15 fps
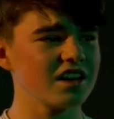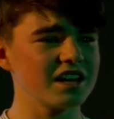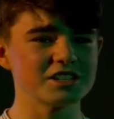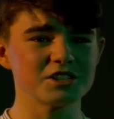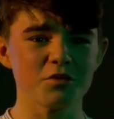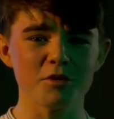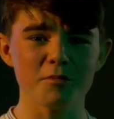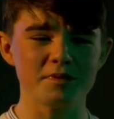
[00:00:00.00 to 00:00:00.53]
I
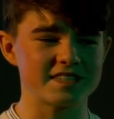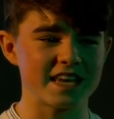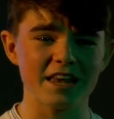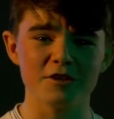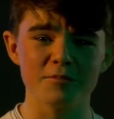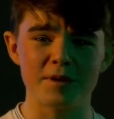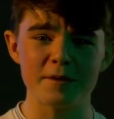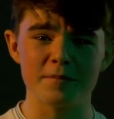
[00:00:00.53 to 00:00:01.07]
don't want him
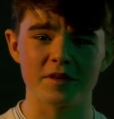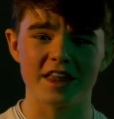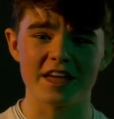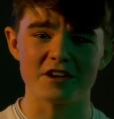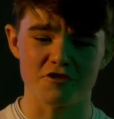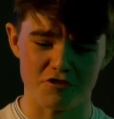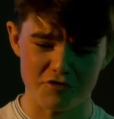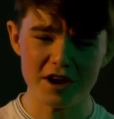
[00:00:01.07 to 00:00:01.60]
telling people I
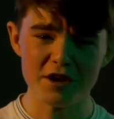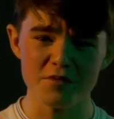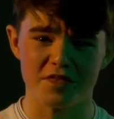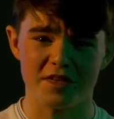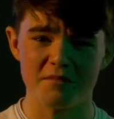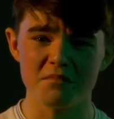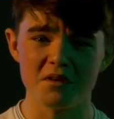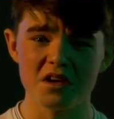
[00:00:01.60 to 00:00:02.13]
agree with
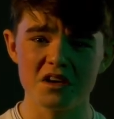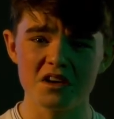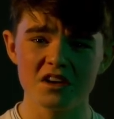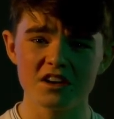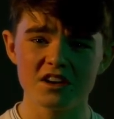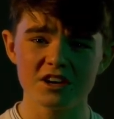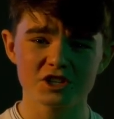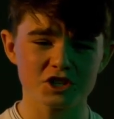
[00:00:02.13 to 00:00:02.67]
him,
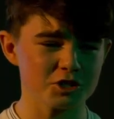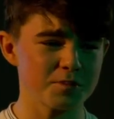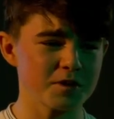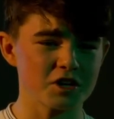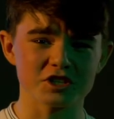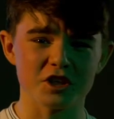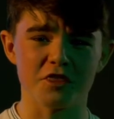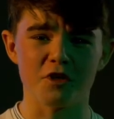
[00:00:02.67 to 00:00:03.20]
just
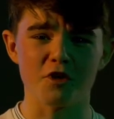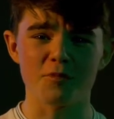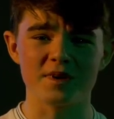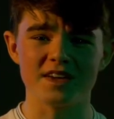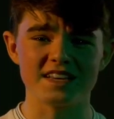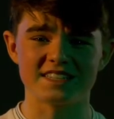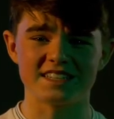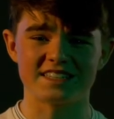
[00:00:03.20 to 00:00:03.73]
because I thought it'd
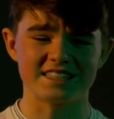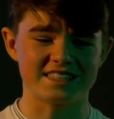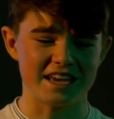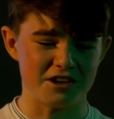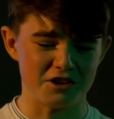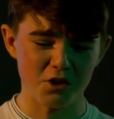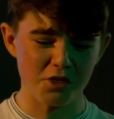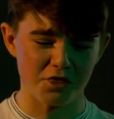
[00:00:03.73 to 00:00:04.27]
be easy to say
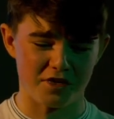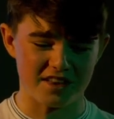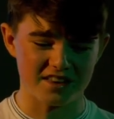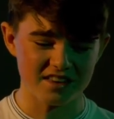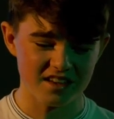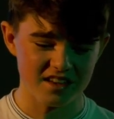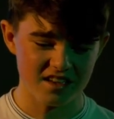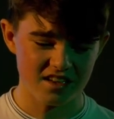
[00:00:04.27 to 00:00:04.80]
nothing.